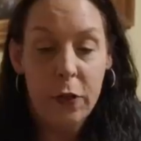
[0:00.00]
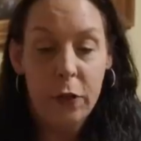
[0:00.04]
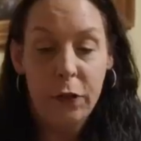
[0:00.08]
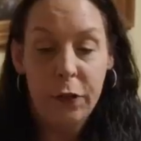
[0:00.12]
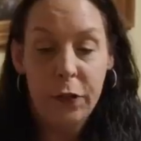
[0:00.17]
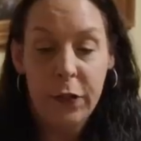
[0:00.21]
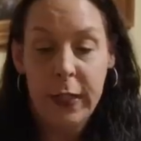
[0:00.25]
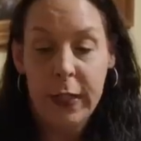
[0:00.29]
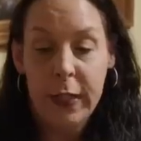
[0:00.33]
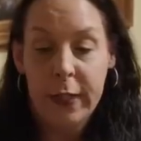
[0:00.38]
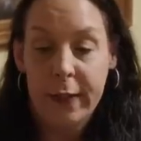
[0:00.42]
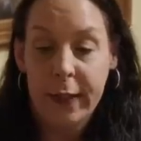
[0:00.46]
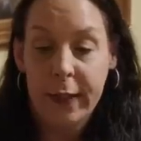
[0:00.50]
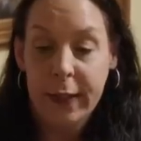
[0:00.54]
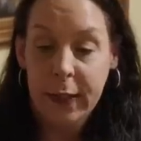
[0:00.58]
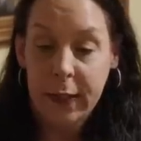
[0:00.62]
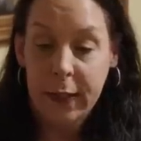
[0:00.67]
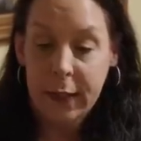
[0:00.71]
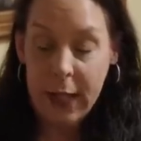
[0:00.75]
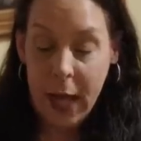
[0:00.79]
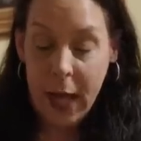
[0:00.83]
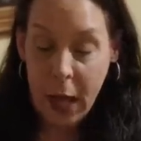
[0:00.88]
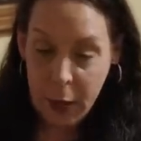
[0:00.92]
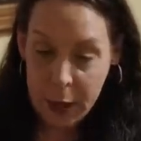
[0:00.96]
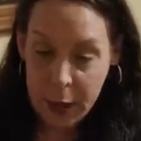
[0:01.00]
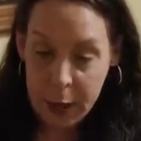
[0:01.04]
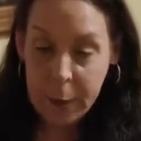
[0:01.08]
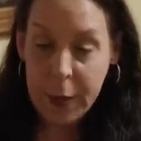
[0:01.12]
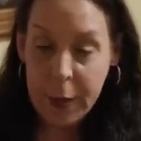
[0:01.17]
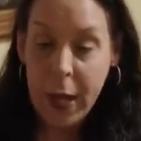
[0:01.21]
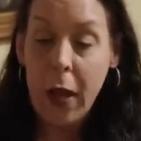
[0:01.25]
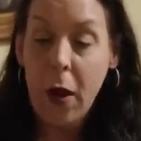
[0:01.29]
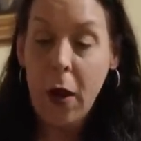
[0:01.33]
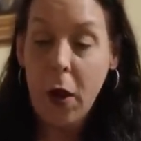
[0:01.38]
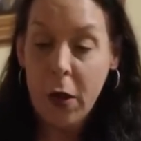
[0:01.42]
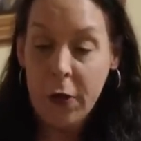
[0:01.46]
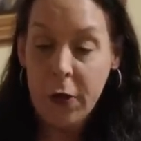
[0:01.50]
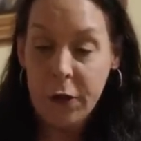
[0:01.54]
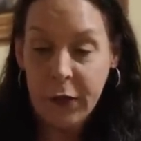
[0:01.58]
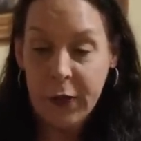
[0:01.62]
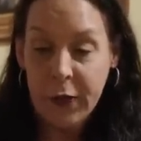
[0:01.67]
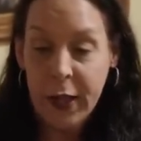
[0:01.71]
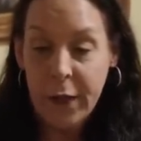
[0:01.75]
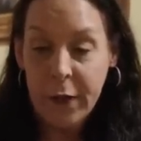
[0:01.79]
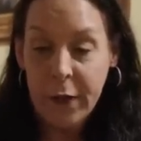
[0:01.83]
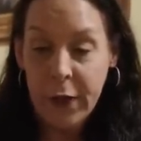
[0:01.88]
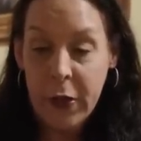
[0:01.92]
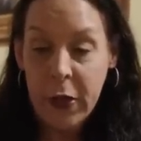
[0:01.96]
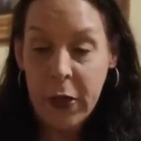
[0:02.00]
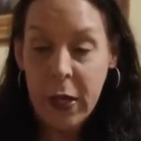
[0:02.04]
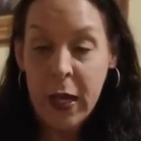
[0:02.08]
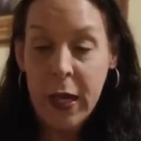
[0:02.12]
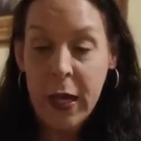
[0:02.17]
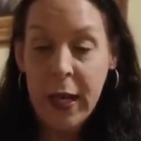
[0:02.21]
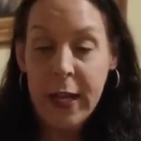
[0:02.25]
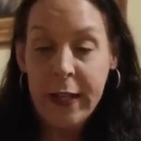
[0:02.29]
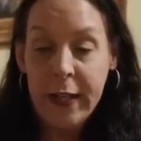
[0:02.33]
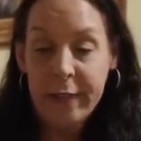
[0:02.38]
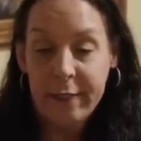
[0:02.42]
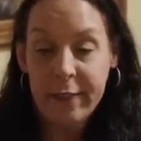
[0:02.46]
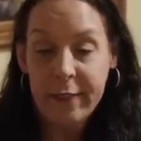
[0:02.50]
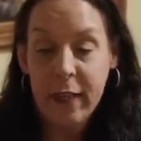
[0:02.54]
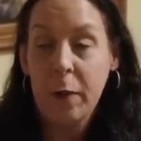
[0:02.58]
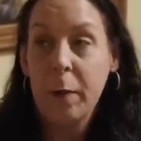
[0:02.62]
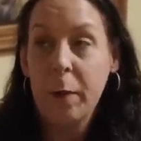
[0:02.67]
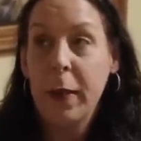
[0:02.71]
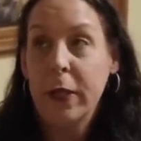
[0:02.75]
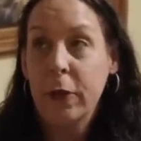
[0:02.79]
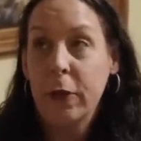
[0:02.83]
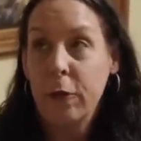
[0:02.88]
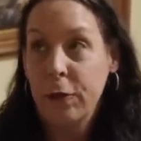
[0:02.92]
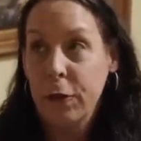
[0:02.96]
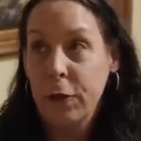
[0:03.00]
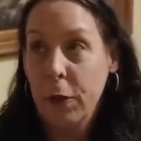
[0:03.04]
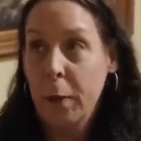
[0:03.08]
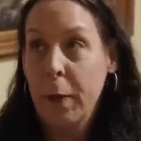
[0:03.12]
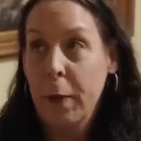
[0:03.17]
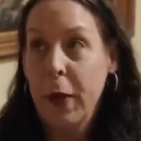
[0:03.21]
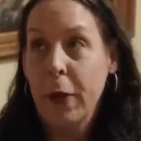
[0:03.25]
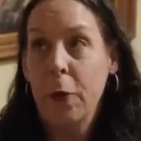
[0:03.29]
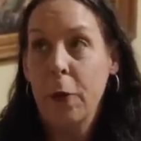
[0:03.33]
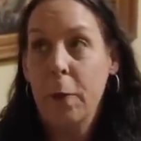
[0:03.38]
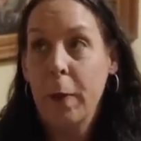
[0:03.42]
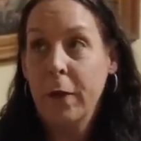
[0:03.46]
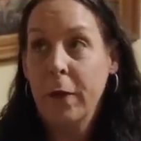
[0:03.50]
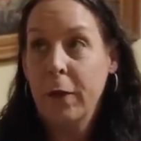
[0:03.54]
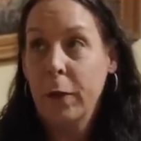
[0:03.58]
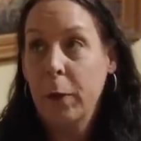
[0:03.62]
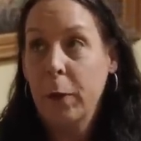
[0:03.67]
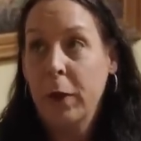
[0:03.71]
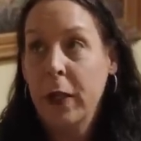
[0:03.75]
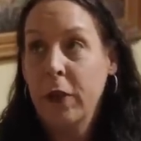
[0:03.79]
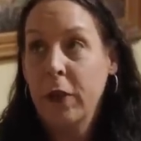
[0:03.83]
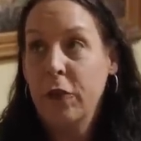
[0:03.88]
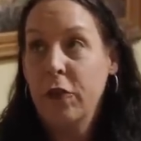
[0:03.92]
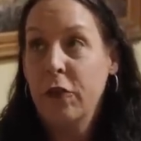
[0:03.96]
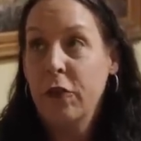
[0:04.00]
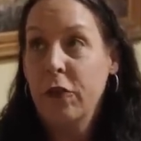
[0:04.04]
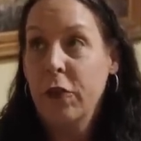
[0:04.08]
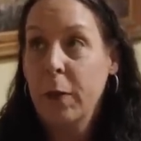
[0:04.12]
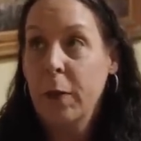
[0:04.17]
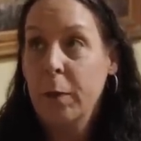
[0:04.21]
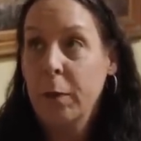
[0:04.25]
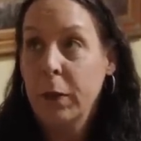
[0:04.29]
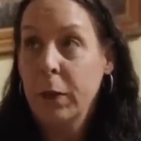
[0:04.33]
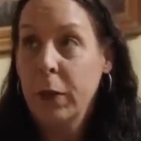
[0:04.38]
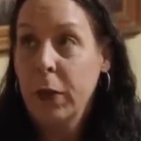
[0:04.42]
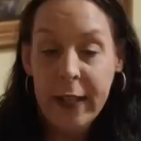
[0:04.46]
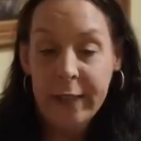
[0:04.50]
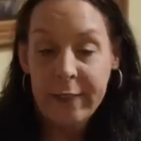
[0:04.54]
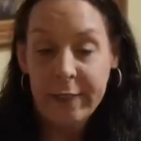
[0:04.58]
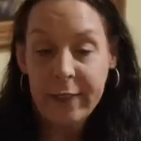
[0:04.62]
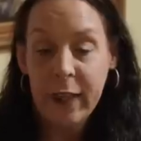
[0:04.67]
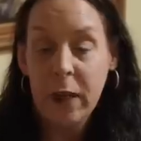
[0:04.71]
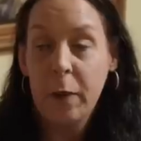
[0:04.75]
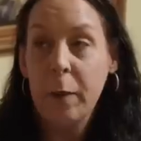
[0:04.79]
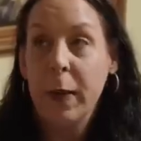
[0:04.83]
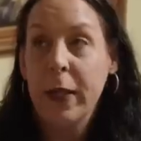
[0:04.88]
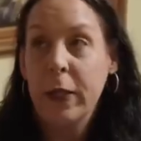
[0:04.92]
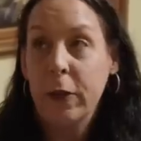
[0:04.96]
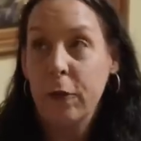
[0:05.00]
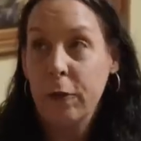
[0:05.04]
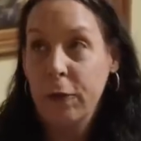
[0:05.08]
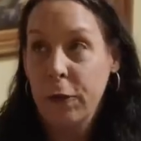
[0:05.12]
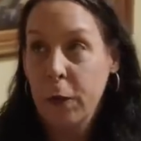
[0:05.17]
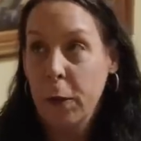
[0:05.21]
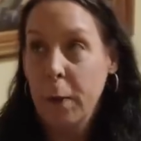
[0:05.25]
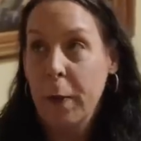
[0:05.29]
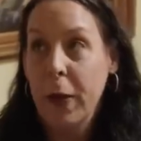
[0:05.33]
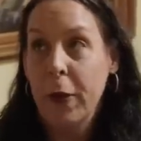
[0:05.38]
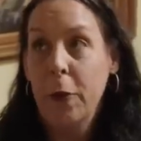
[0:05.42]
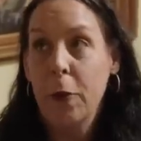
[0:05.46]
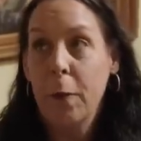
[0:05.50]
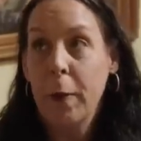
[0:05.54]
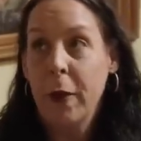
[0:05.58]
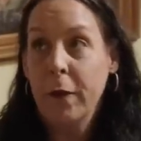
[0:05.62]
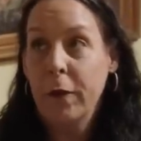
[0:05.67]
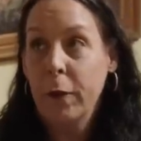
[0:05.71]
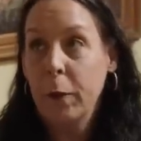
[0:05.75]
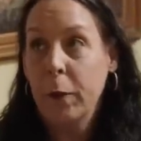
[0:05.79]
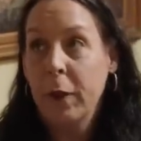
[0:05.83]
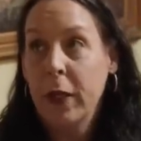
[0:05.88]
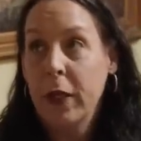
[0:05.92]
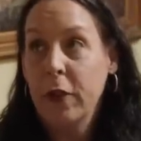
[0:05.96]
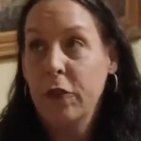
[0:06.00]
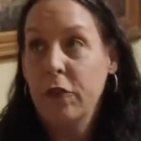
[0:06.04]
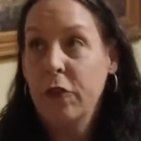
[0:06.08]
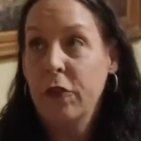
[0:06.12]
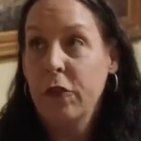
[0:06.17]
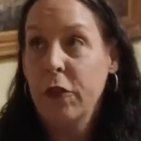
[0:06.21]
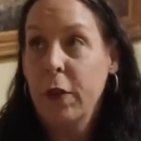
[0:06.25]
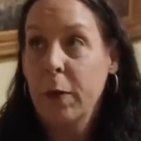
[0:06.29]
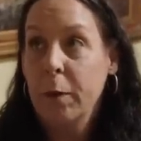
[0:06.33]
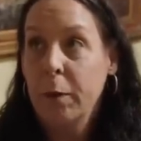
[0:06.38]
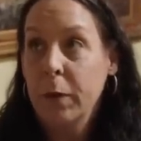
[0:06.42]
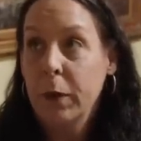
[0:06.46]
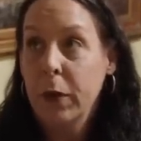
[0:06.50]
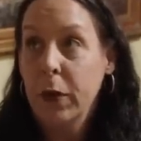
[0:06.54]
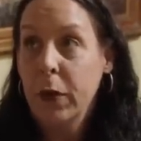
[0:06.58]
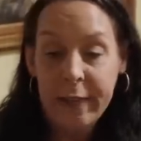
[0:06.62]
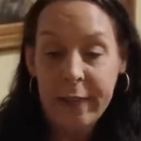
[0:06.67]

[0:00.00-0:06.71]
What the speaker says: and you see how him and I are together, it's going to make you feel better about the relationship. It's going to make you feel better about the relationship.